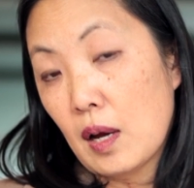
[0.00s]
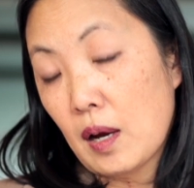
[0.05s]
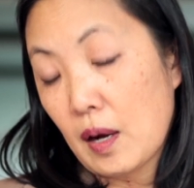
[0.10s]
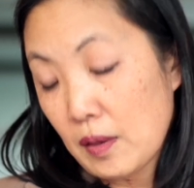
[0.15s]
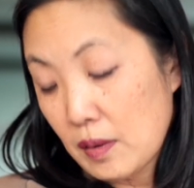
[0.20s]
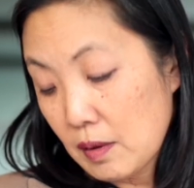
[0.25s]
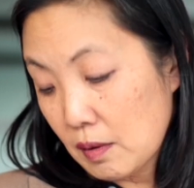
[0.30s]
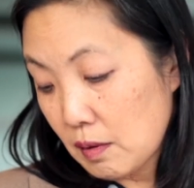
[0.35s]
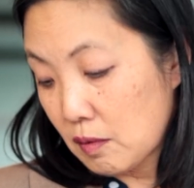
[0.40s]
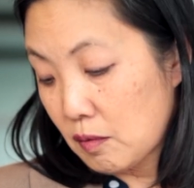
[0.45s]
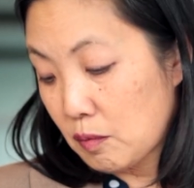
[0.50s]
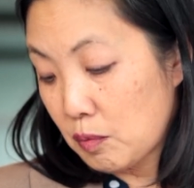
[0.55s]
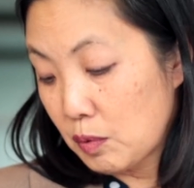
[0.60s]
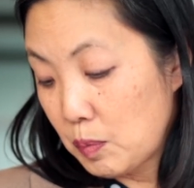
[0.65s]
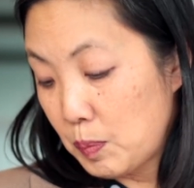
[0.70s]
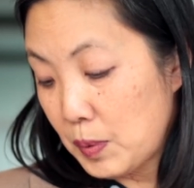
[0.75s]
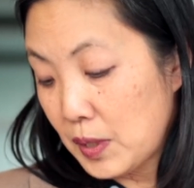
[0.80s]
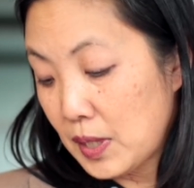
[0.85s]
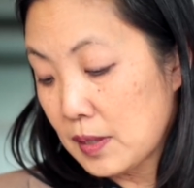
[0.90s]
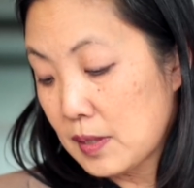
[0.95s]
other
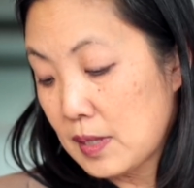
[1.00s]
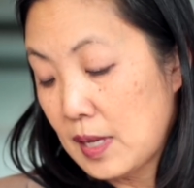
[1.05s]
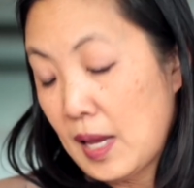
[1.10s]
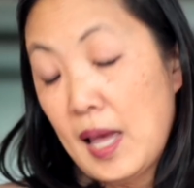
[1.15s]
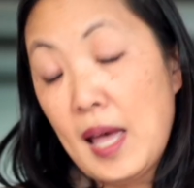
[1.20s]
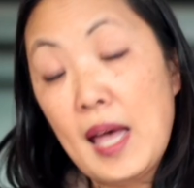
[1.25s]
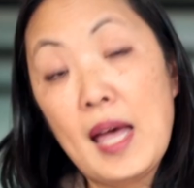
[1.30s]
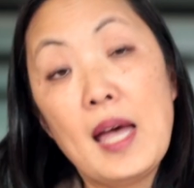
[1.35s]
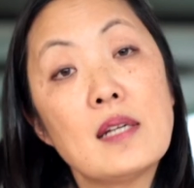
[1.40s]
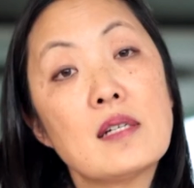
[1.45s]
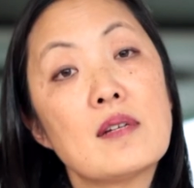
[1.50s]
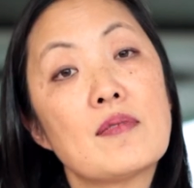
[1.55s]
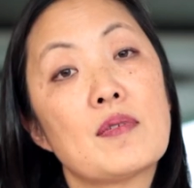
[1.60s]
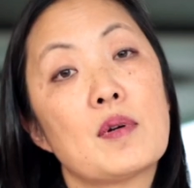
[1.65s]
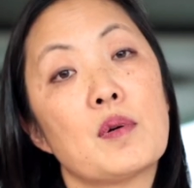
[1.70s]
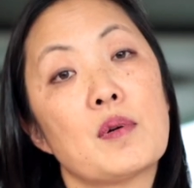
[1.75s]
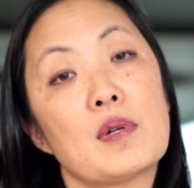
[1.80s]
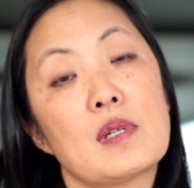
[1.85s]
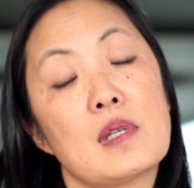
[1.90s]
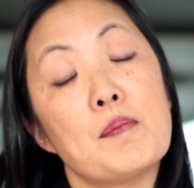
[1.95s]
groupings, and
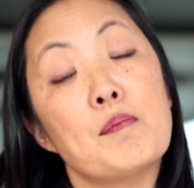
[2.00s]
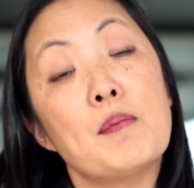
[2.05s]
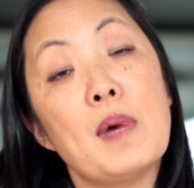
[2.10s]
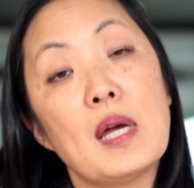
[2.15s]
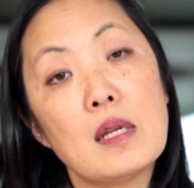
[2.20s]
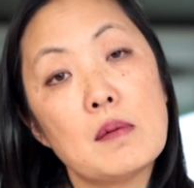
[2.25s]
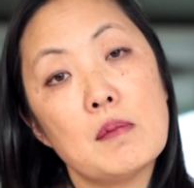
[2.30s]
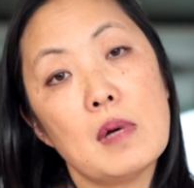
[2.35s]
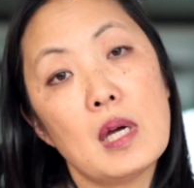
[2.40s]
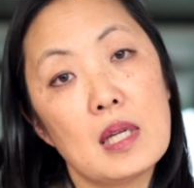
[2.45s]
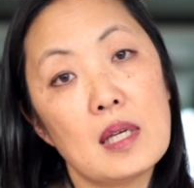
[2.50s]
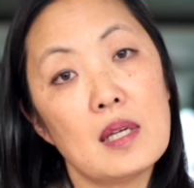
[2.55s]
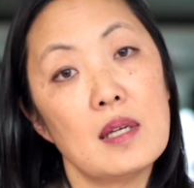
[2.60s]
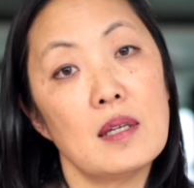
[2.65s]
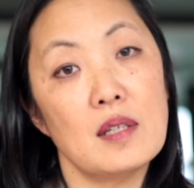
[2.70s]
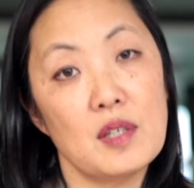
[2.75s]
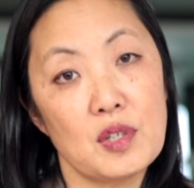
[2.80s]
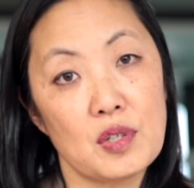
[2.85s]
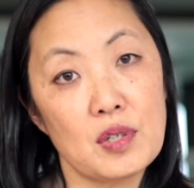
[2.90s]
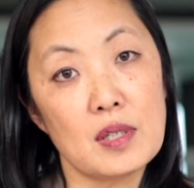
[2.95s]
of course, many, many
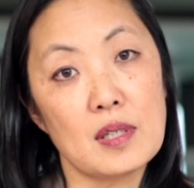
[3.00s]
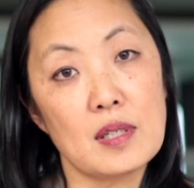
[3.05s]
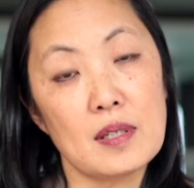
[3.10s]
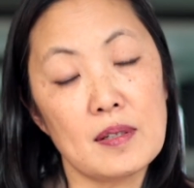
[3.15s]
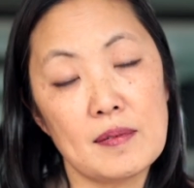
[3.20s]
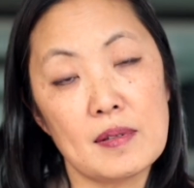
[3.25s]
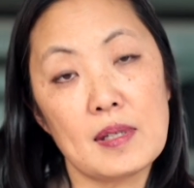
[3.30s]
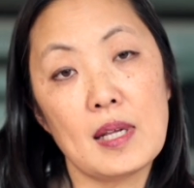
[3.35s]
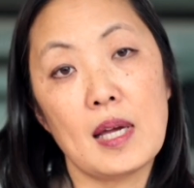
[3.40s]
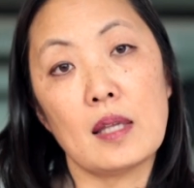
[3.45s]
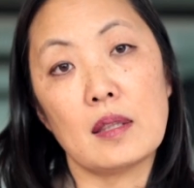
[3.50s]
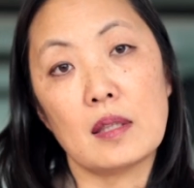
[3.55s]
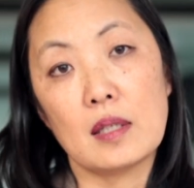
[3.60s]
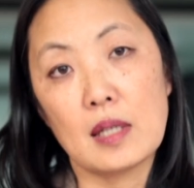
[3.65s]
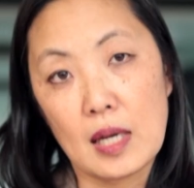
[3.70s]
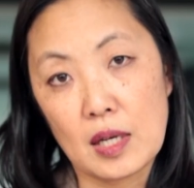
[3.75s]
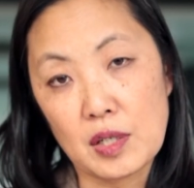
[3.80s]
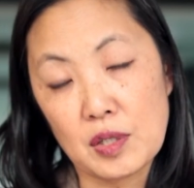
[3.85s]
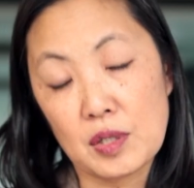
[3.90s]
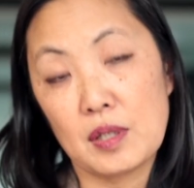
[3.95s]
initiatives at
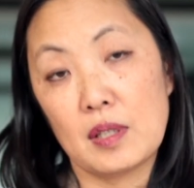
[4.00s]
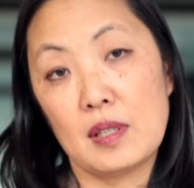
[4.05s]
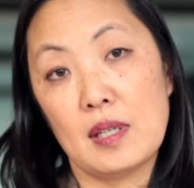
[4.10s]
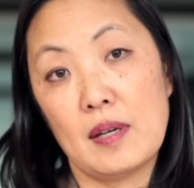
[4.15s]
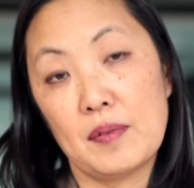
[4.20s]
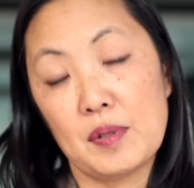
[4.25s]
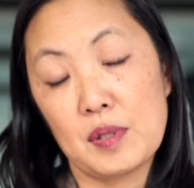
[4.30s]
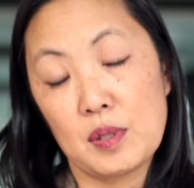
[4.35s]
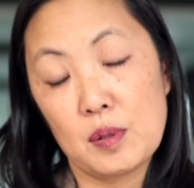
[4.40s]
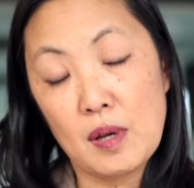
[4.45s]
the national level.